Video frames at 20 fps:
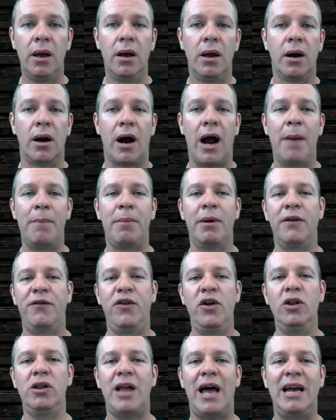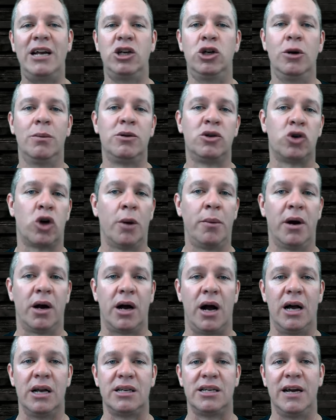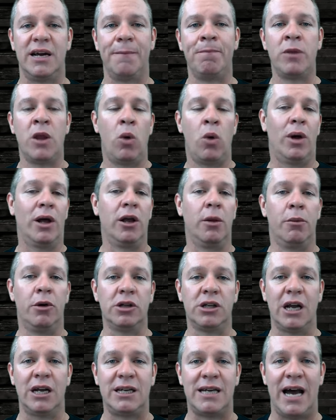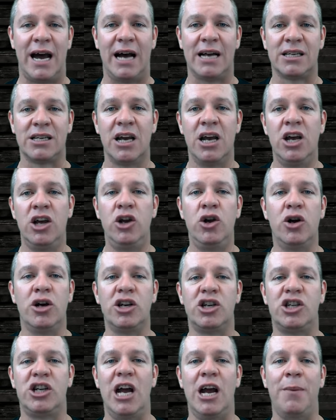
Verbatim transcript: All right, but if you like to absorb your content while you multitask, you can check